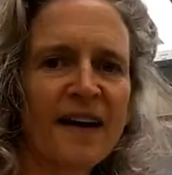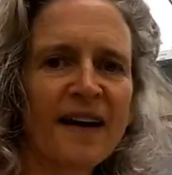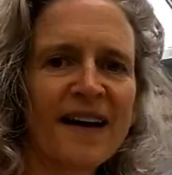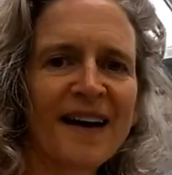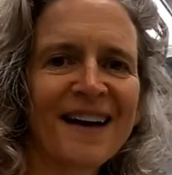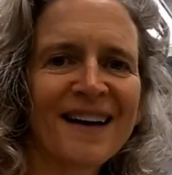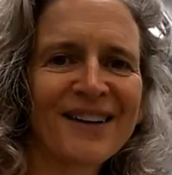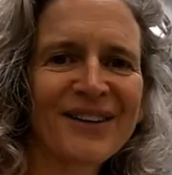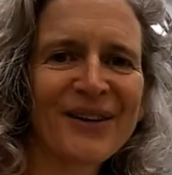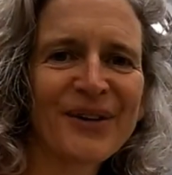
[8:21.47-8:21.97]

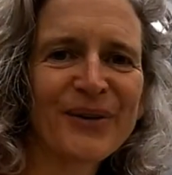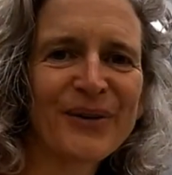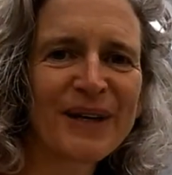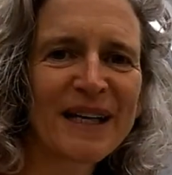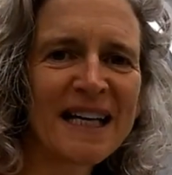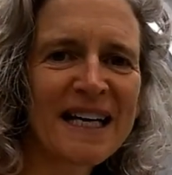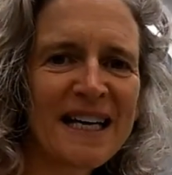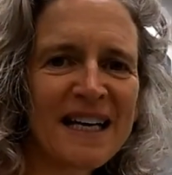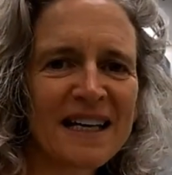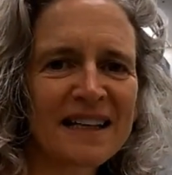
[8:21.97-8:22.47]
Hello
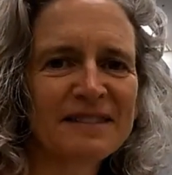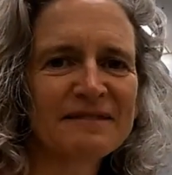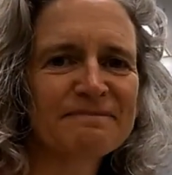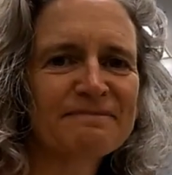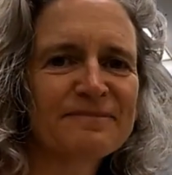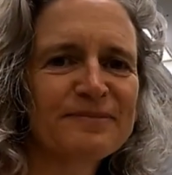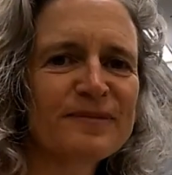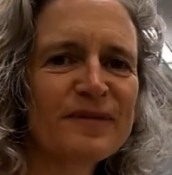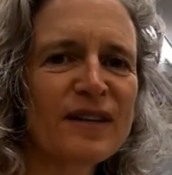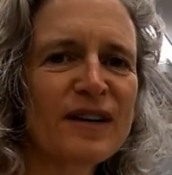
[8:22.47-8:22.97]
again.
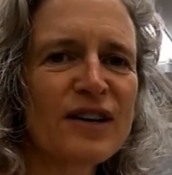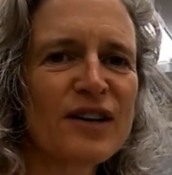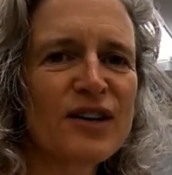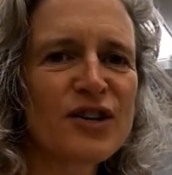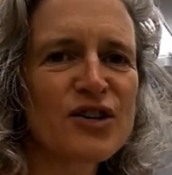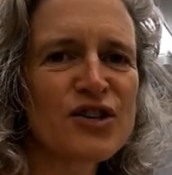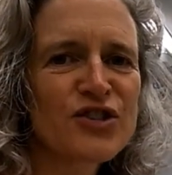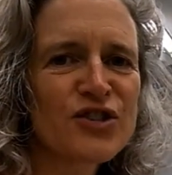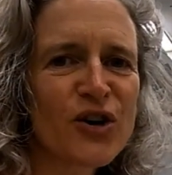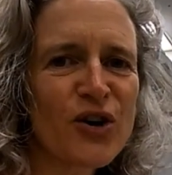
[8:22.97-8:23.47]

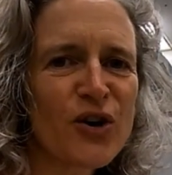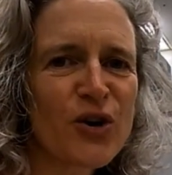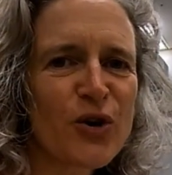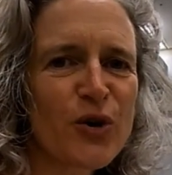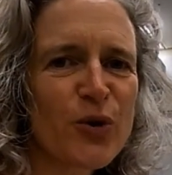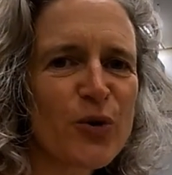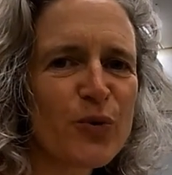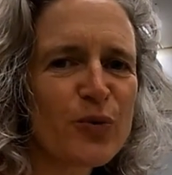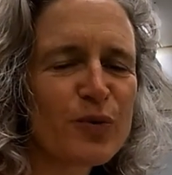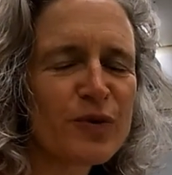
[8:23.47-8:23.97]

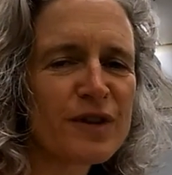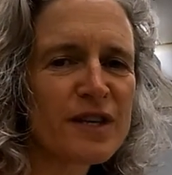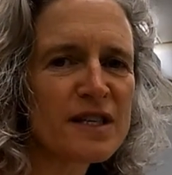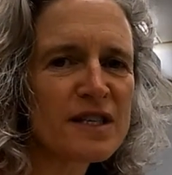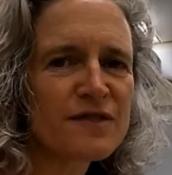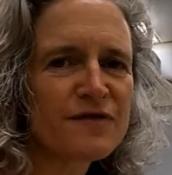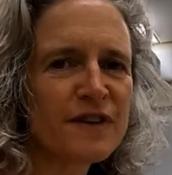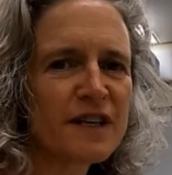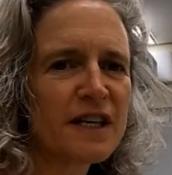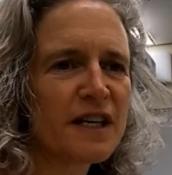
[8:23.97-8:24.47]
So
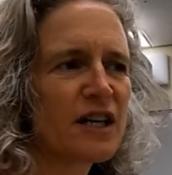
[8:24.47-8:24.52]
this